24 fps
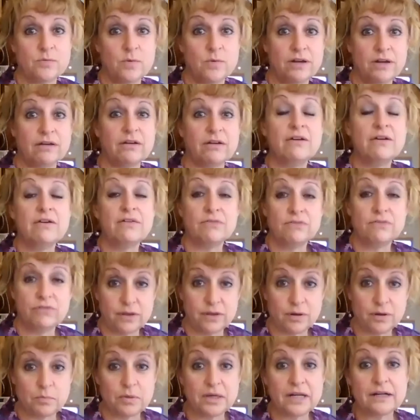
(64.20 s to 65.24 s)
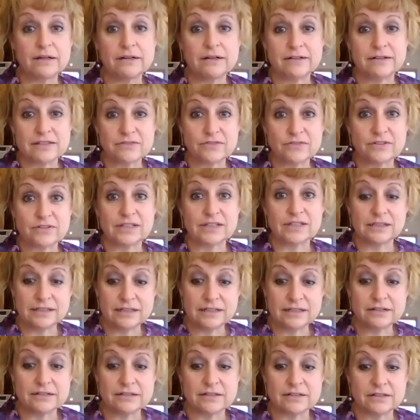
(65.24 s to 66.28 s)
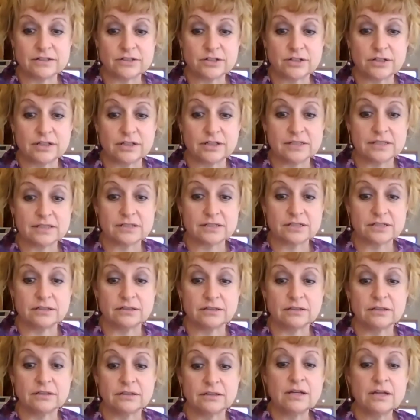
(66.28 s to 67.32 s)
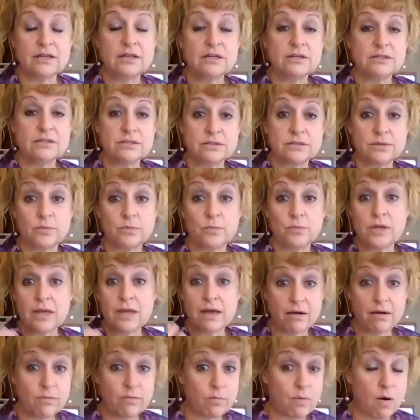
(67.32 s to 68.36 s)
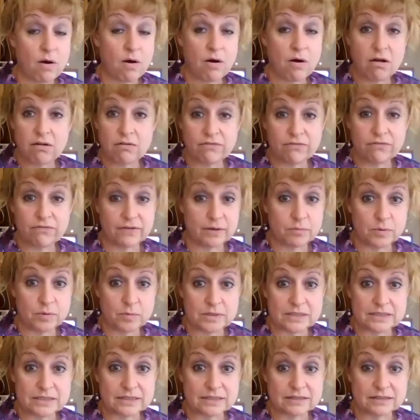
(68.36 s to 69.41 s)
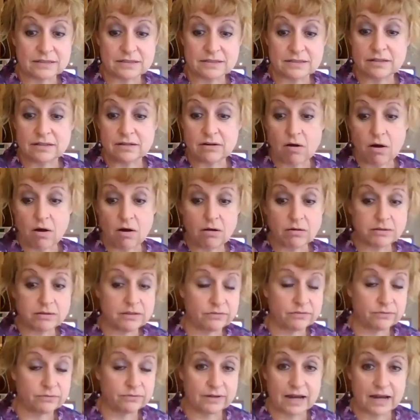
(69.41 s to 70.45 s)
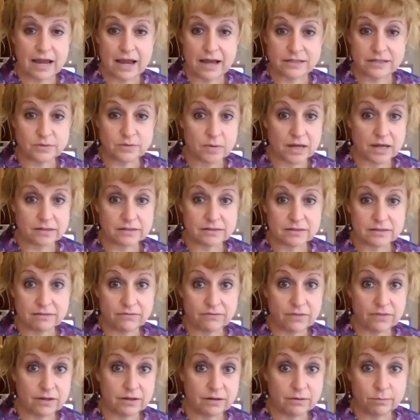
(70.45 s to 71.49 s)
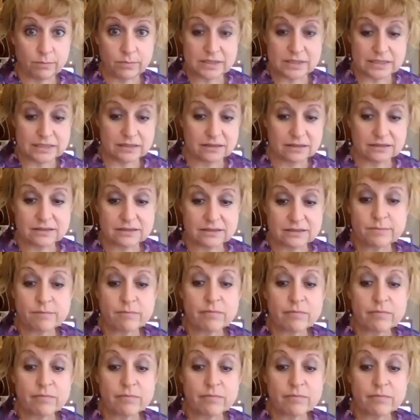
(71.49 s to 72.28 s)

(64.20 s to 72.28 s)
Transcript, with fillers: one for their parents, for their leaders in transition. So we help all family businesses in all different aspects of their business.